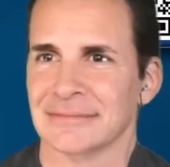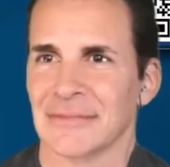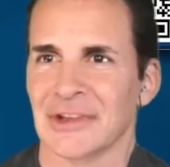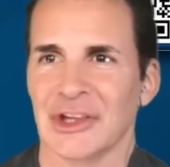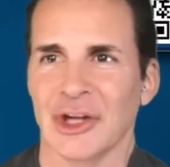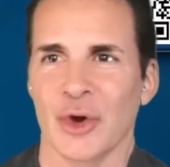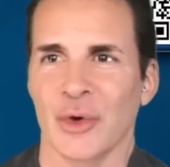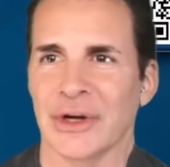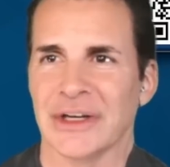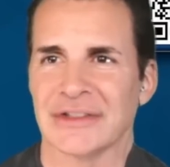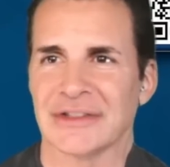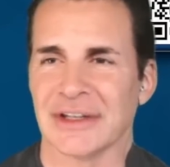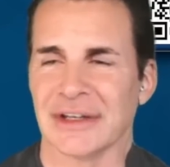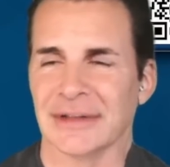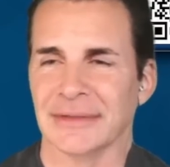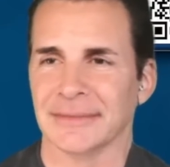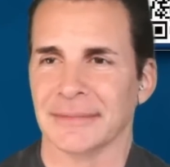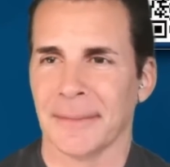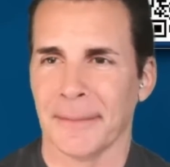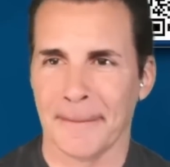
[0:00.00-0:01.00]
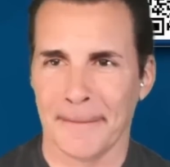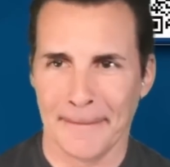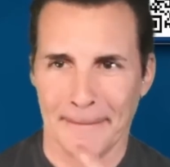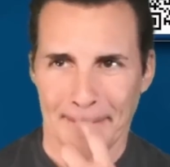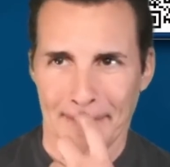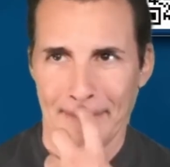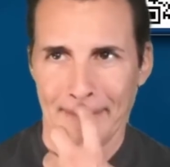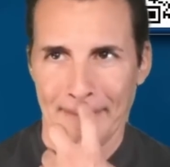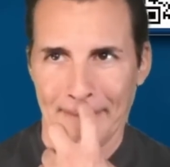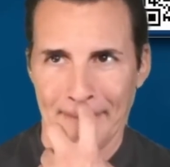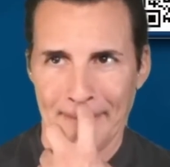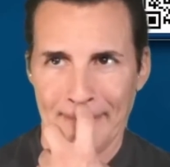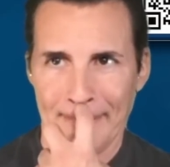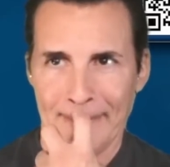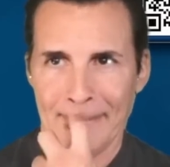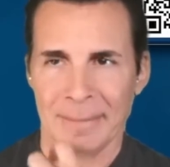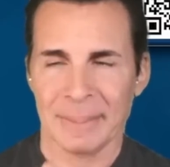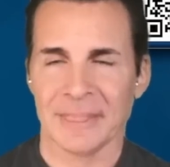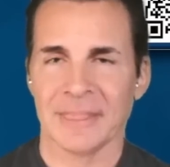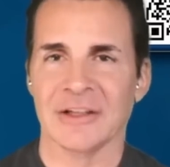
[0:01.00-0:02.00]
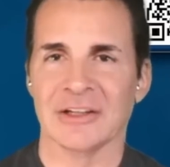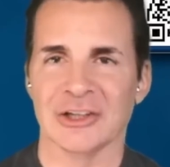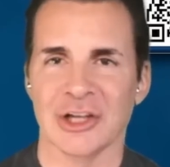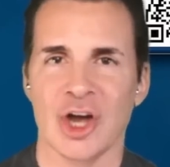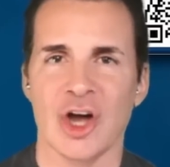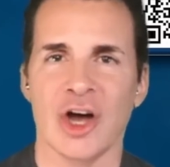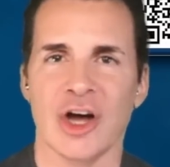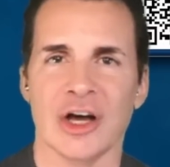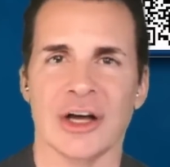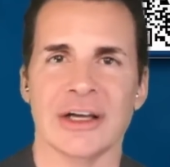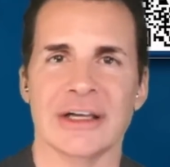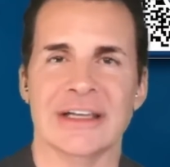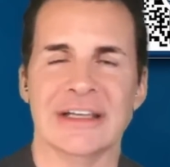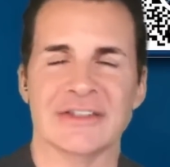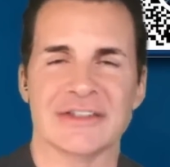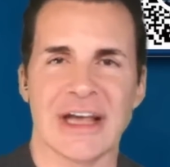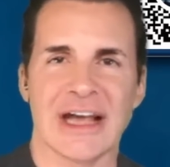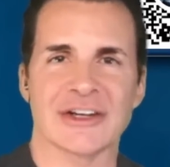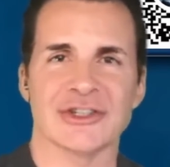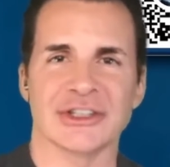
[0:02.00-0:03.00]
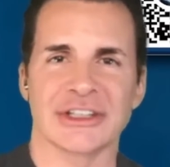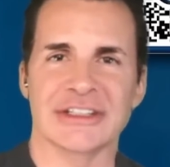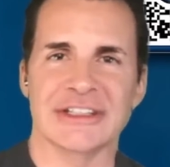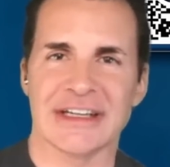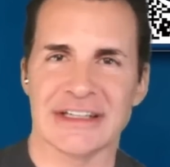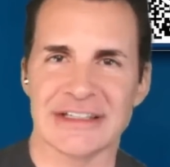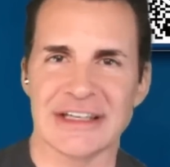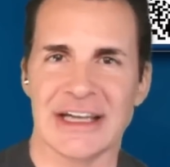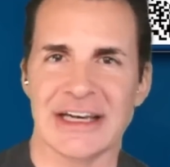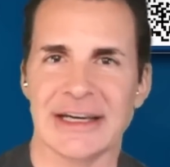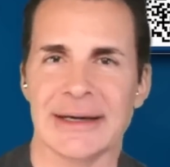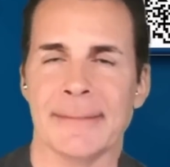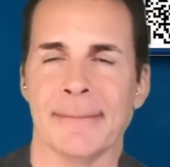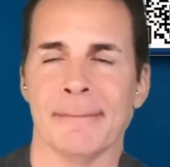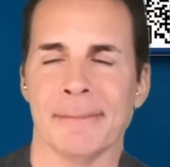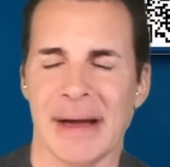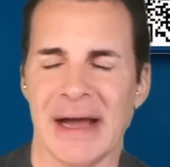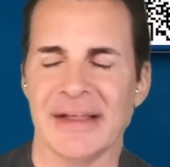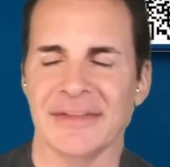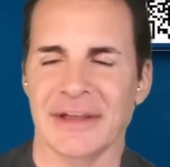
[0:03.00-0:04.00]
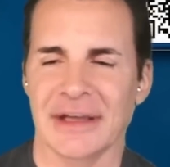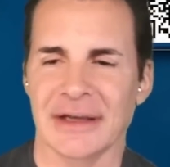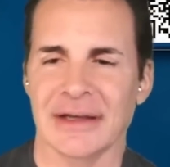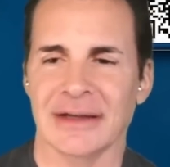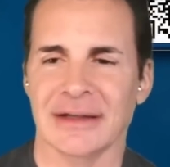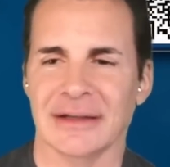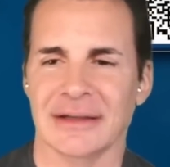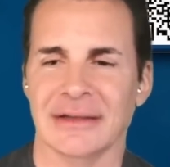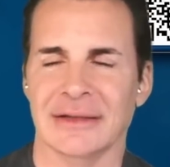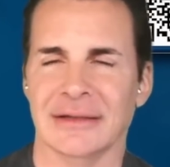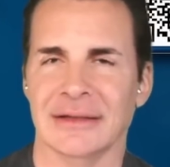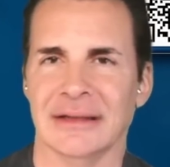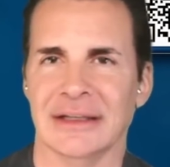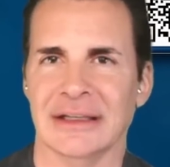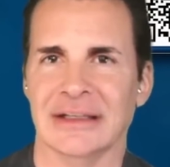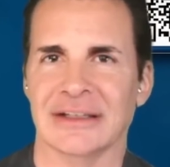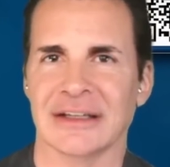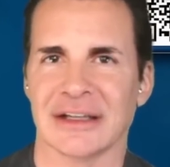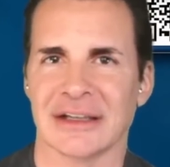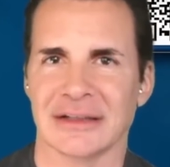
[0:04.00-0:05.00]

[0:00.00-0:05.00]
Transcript: No, it isn't. And that happened in the law is actually dictated by the uh, the de